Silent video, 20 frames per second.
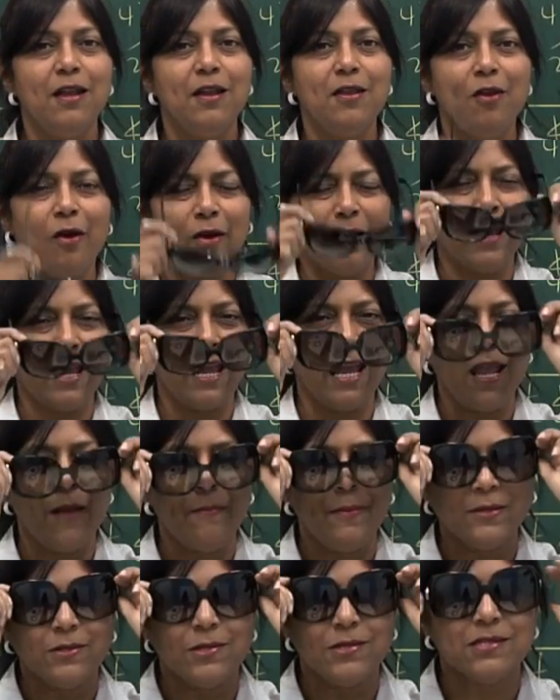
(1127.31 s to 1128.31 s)
not
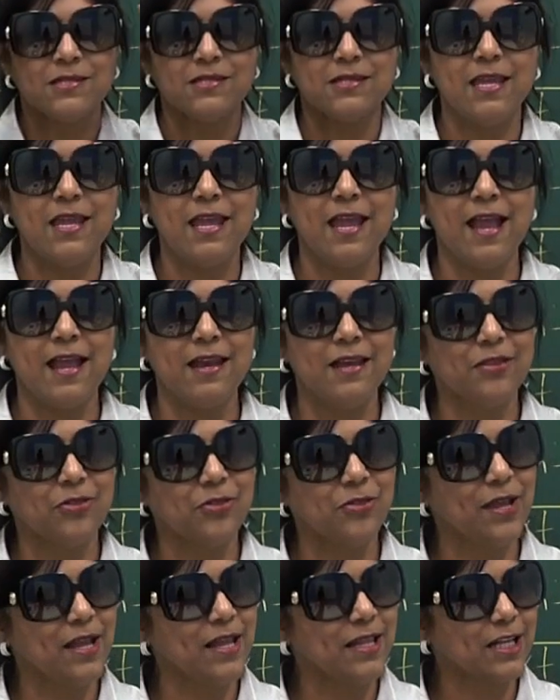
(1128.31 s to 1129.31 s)
able to see
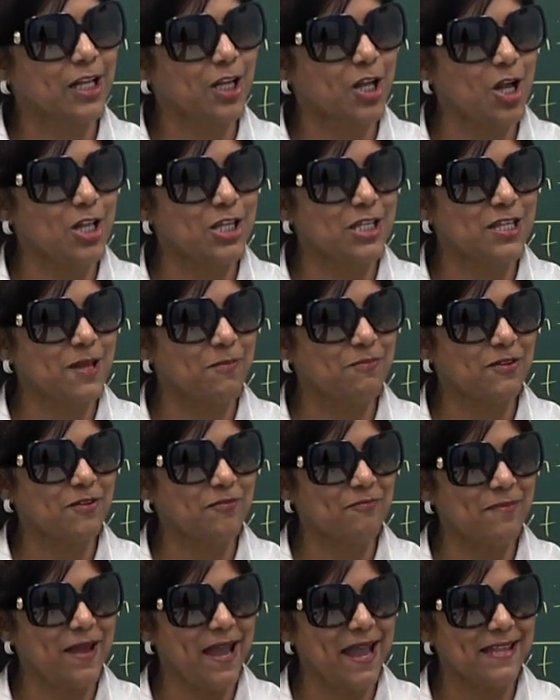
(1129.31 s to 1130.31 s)
anything, the concept
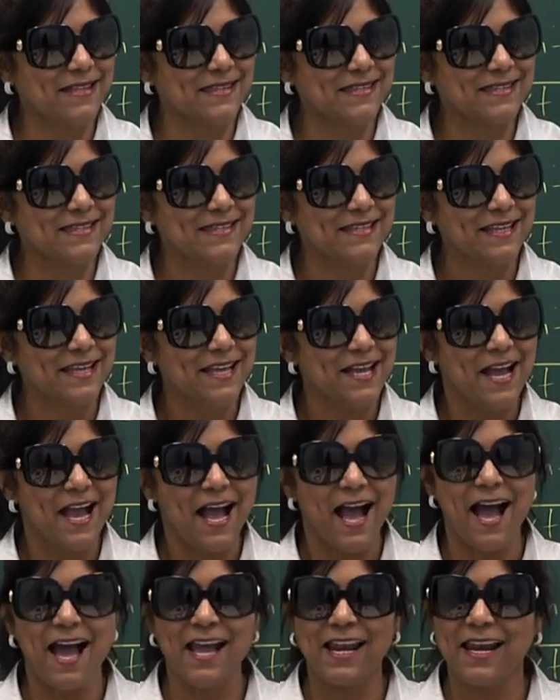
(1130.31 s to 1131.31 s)
of maths.
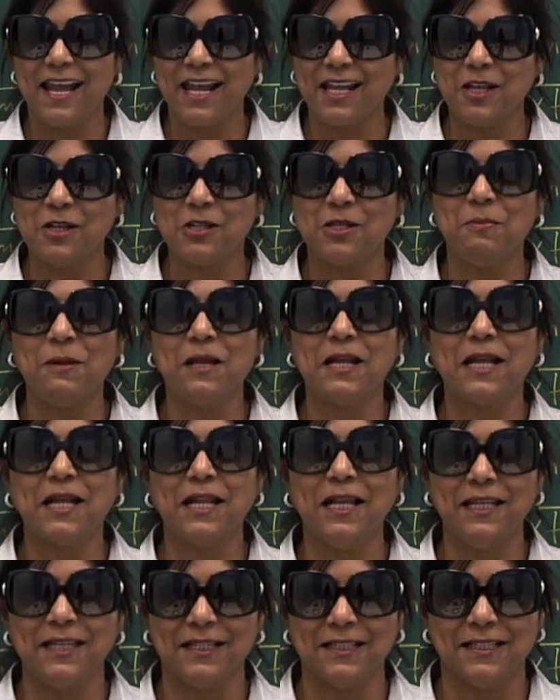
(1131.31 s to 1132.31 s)
I like you to be
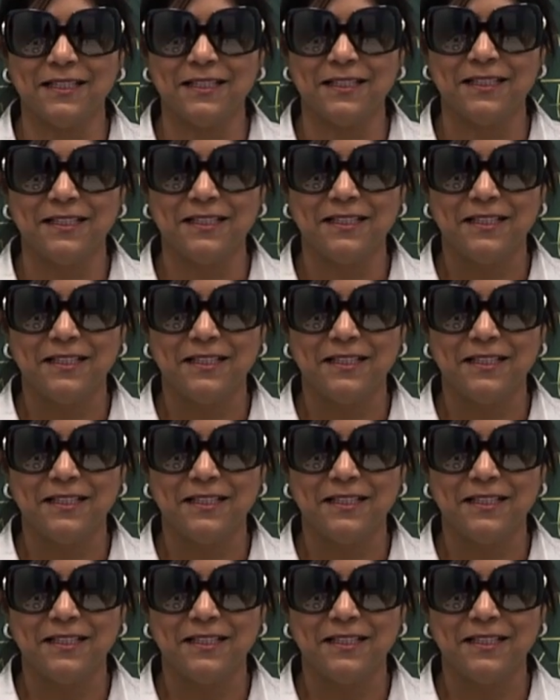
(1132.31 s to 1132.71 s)
clear.